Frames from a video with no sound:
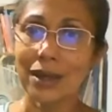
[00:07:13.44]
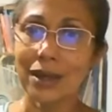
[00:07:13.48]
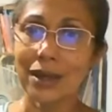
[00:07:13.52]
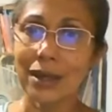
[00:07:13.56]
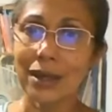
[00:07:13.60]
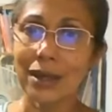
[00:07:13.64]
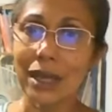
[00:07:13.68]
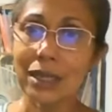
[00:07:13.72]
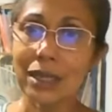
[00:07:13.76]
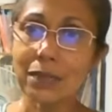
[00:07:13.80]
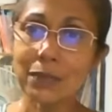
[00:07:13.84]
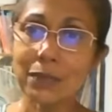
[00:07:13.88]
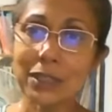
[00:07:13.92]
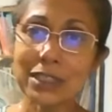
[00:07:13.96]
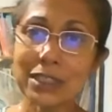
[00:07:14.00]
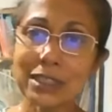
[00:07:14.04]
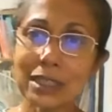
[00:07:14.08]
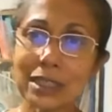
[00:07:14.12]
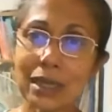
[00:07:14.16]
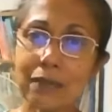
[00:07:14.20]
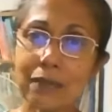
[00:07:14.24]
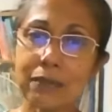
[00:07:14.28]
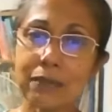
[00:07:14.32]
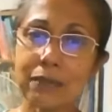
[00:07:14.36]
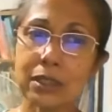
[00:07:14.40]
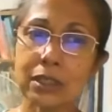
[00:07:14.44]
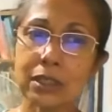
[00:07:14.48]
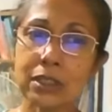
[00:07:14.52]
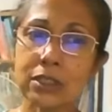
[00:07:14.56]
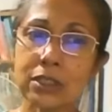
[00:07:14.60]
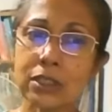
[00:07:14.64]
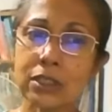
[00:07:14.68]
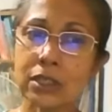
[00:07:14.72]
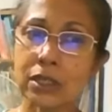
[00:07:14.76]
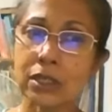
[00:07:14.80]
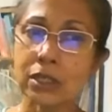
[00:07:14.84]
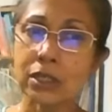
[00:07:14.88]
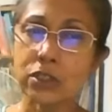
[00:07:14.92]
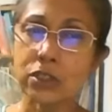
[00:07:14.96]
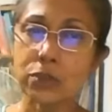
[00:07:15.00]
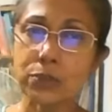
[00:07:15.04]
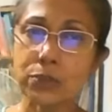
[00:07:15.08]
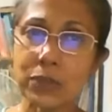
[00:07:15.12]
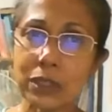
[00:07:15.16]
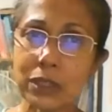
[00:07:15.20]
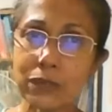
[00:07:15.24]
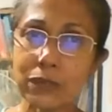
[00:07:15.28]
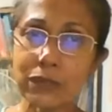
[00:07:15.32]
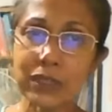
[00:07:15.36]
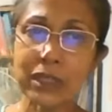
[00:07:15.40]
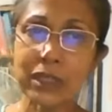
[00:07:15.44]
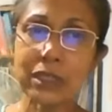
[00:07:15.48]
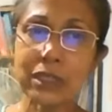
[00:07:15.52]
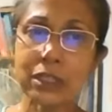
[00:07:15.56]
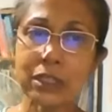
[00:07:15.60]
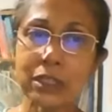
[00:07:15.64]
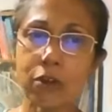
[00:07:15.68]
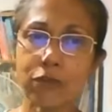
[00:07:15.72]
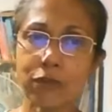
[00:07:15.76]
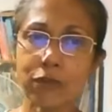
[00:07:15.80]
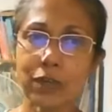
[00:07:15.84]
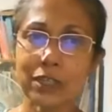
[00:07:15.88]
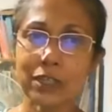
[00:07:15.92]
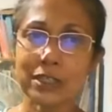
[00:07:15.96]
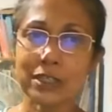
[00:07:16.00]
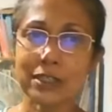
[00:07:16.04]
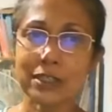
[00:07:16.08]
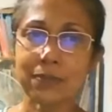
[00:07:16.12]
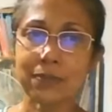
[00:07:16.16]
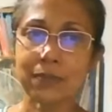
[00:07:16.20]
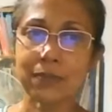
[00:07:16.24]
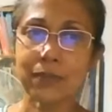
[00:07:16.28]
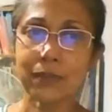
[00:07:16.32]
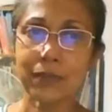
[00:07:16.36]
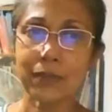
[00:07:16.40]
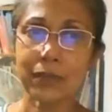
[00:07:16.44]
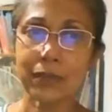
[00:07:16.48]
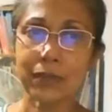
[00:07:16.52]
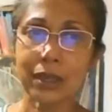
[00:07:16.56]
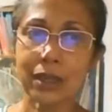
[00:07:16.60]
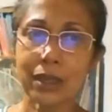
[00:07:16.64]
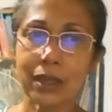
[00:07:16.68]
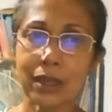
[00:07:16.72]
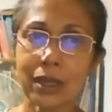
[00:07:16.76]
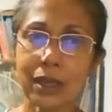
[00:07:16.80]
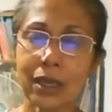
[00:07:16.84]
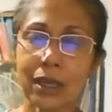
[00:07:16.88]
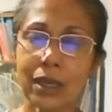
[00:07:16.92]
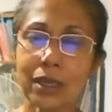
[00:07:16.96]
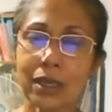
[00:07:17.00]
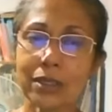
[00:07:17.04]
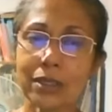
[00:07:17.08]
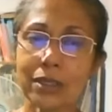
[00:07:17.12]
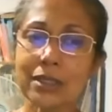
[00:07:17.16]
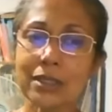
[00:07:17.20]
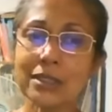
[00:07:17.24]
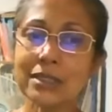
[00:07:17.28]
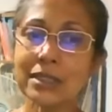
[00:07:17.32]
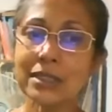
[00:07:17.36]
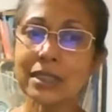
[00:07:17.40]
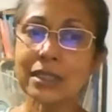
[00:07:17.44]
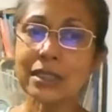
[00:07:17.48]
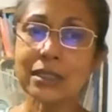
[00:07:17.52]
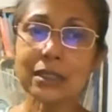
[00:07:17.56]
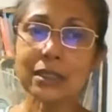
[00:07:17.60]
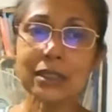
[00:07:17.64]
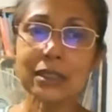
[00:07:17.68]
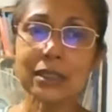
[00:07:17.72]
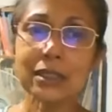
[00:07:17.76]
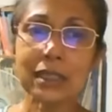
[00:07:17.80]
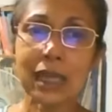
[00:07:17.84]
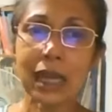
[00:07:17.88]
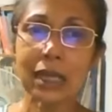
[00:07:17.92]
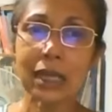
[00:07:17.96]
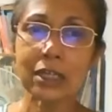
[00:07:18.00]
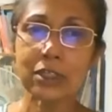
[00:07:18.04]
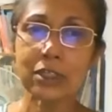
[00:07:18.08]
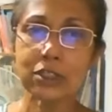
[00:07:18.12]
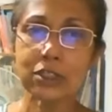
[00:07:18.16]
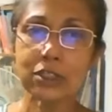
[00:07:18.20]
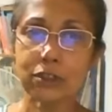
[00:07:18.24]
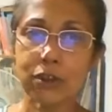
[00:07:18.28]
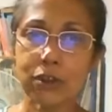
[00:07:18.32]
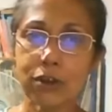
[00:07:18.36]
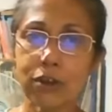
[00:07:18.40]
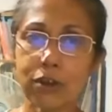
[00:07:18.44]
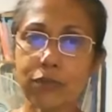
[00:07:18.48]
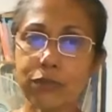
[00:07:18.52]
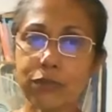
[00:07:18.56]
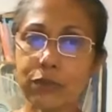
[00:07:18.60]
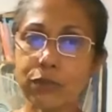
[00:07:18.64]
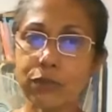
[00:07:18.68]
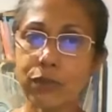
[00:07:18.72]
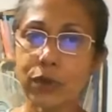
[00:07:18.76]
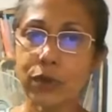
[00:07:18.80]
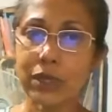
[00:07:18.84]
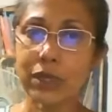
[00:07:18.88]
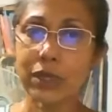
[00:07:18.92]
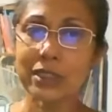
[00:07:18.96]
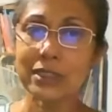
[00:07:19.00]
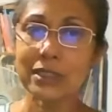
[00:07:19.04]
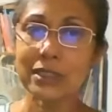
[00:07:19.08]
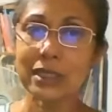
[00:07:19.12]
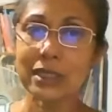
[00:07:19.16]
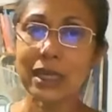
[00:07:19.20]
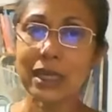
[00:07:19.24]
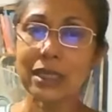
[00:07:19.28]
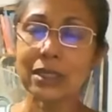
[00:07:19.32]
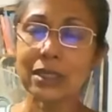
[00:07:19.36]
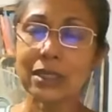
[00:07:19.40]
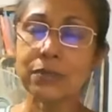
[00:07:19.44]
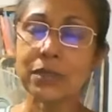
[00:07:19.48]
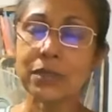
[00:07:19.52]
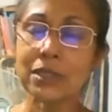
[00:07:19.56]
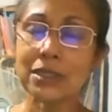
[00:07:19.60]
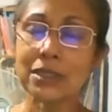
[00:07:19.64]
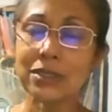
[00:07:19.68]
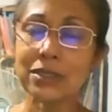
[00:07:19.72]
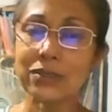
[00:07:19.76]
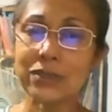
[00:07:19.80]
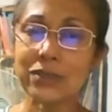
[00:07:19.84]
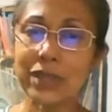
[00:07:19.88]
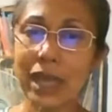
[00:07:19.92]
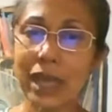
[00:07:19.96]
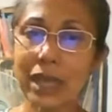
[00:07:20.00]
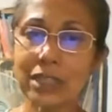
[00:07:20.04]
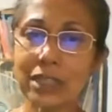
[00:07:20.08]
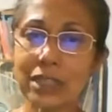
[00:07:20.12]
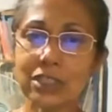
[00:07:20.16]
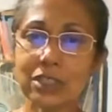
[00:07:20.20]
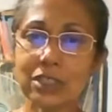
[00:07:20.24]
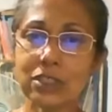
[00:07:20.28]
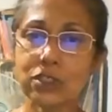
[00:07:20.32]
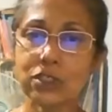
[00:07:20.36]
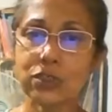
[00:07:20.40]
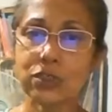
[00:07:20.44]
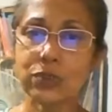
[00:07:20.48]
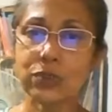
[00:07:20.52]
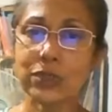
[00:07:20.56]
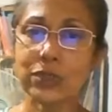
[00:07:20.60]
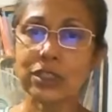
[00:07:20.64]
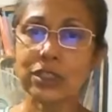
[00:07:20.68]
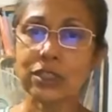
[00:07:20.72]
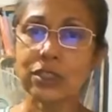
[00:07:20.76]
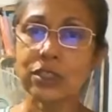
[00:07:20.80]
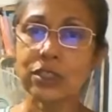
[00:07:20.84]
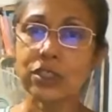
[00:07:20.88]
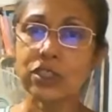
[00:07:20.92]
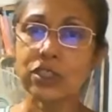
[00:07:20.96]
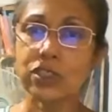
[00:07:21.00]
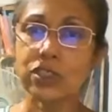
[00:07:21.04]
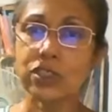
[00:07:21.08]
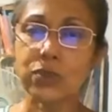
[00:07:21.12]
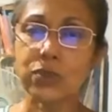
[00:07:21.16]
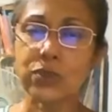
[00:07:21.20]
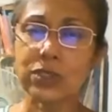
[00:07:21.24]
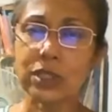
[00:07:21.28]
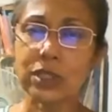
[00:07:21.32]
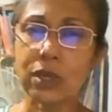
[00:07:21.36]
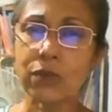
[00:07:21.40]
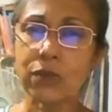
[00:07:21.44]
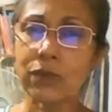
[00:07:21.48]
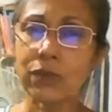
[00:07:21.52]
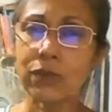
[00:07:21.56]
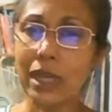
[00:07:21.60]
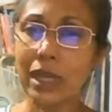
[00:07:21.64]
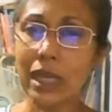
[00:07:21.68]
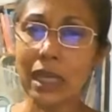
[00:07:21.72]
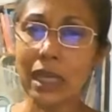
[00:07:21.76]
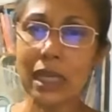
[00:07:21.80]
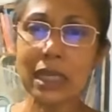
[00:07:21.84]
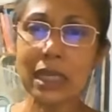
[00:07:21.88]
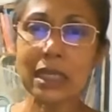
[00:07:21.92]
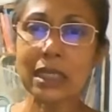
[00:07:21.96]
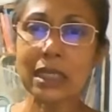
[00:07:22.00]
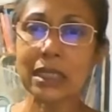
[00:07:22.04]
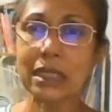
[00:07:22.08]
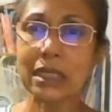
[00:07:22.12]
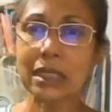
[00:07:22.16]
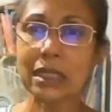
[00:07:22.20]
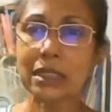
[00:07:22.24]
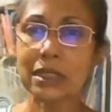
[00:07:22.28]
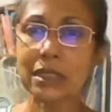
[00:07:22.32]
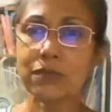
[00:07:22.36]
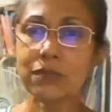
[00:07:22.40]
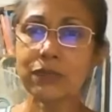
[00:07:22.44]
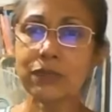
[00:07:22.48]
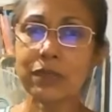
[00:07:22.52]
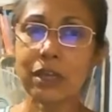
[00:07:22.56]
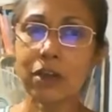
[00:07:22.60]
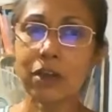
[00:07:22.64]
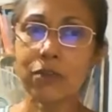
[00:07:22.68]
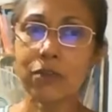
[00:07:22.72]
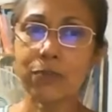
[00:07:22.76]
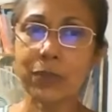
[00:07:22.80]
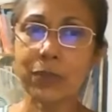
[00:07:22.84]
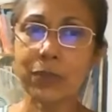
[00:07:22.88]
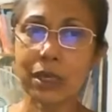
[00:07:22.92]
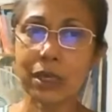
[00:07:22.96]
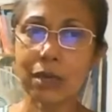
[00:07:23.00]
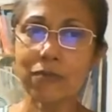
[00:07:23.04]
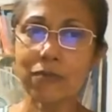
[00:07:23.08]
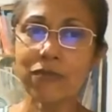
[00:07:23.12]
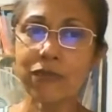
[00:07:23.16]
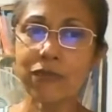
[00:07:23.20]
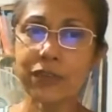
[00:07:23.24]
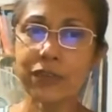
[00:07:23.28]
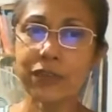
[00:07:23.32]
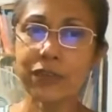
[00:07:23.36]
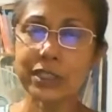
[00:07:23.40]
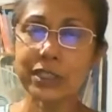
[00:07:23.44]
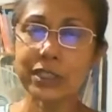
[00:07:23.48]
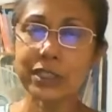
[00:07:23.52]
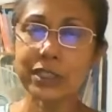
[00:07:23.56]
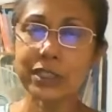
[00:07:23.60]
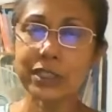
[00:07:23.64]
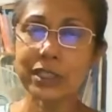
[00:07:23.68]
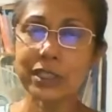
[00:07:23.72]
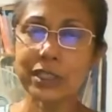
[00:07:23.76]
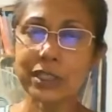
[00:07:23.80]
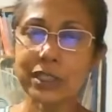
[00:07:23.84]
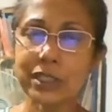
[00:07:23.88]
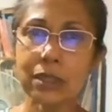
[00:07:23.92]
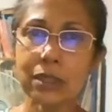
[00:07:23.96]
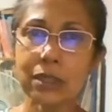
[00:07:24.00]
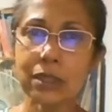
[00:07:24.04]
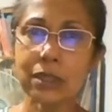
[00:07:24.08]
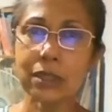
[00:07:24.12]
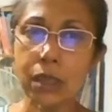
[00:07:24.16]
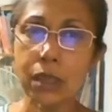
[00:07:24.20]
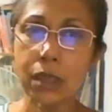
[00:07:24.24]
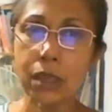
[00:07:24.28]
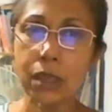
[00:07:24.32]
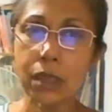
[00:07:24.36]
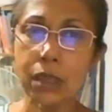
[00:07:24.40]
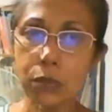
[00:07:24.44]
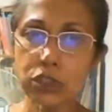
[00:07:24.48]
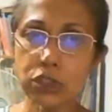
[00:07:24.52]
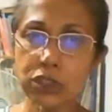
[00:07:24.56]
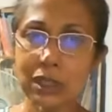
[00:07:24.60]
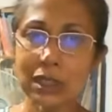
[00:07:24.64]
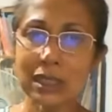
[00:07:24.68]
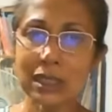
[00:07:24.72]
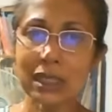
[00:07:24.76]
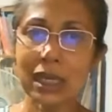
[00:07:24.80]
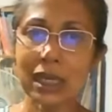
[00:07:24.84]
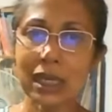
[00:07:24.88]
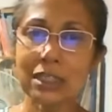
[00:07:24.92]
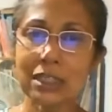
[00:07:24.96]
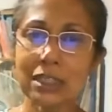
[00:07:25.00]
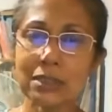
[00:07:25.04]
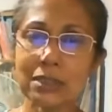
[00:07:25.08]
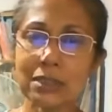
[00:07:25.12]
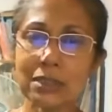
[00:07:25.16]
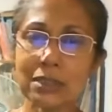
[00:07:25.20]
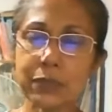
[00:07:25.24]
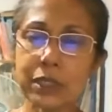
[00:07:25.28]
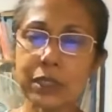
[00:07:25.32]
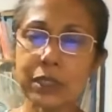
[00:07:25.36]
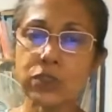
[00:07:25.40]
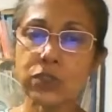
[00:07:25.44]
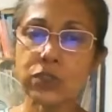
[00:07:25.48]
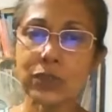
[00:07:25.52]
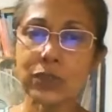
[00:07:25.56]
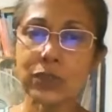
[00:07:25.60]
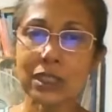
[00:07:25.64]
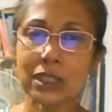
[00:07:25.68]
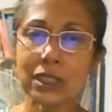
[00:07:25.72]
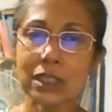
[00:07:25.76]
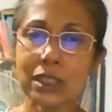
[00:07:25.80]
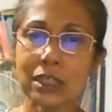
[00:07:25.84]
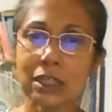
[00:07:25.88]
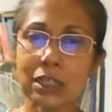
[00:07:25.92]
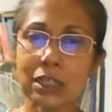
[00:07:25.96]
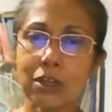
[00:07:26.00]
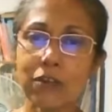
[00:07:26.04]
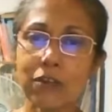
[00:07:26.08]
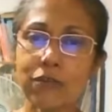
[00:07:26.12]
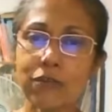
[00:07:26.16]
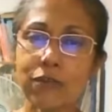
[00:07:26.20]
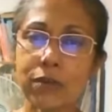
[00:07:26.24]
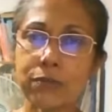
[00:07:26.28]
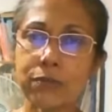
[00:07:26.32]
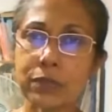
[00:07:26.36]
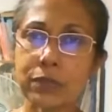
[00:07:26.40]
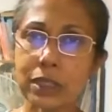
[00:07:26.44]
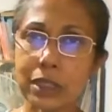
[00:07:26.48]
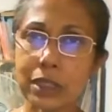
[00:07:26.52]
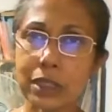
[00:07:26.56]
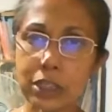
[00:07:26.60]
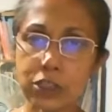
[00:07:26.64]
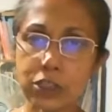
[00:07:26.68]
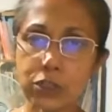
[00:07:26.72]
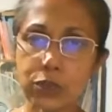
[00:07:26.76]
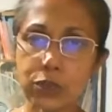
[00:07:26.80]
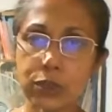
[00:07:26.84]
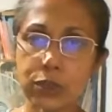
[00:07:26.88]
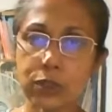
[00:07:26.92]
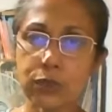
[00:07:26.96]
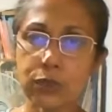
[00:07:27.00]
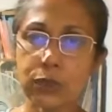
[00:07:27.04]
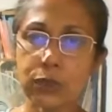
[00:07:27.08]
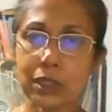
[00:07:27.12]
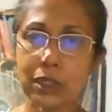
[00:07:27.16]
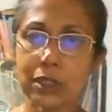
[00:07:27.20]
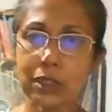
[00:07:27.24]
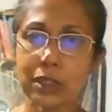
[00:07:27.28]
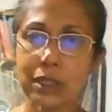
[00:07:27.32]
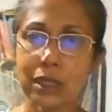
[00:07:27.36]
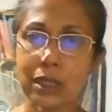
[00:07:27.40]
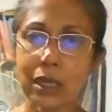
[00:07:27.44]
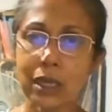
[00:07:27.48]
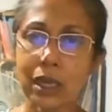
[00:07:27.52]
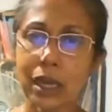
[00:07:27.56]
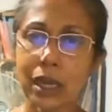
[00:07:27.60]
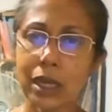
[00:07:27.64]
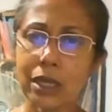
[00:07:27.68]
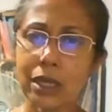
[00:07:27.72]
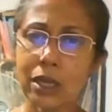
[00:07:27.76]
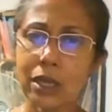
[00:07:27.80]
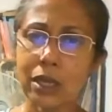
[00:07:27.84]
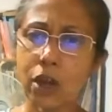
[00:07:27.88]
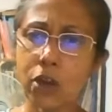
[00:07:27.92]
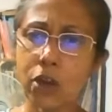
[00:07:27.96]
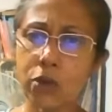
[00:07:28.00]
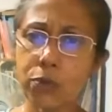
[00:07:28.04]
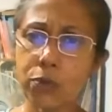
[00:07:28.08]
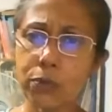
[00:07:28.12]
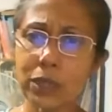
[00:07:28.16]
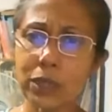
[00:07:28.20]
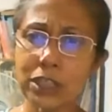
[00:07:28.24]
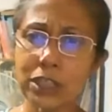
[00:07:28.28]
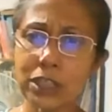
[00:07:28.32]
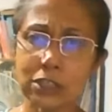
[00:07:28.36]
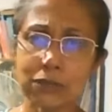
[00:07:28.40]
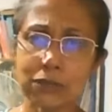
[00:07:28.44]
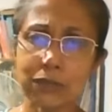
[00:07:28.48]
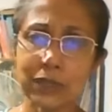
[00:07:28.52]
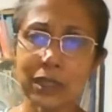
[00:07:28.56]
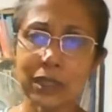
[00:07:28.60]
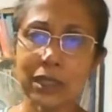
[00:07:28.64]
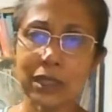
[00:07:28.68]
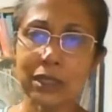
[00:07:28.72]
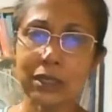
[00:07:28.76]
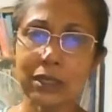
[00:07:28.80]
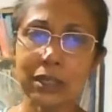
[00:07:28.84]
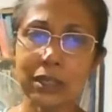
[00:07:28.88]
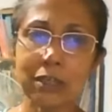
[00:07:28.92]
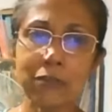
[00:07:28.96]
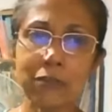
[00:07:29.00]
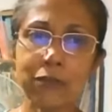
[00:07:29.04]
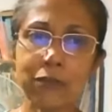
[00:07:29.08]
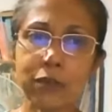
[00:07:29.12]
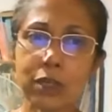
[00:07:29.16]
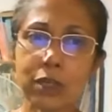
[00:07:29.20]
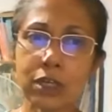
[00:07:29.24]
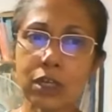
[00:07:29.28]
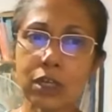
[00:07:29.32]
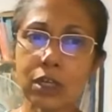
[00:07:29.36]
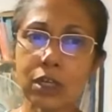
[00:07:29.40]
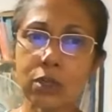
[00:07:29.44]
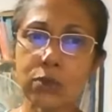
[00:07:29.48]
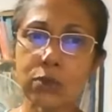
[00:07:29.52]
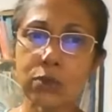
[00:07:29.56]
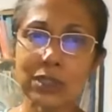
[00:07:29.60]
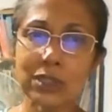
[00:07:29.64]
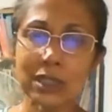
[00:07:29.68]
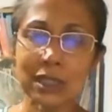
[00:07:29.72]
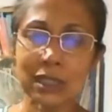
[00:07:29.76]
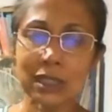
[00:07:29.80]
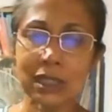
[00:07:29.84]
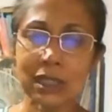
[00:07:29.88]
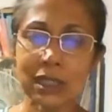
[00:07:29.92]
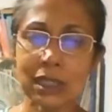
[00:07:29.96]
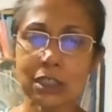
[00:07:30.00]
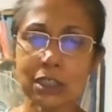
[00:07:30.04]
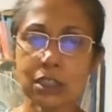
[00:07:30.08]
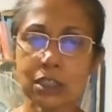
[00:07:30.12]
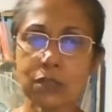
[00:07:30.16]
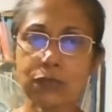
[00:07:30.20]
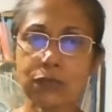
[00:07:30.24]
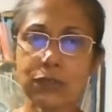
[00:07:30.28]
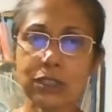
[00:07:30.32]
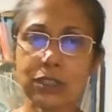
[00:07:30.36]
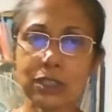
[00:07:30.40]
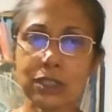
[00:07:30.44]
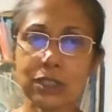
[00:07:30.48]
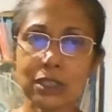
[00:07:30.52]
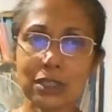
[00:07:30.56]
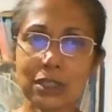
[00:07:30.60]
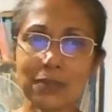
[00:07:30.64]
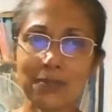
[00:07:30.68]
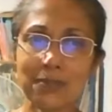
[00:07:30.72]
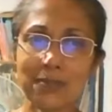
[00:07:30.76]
Animals have learned to be weary of us. This single act of the voice and the bird's reaction to it shows how alienated we have become physically, emotionally, and spiritually from the natural world, and how much we crave for a closer connection with it.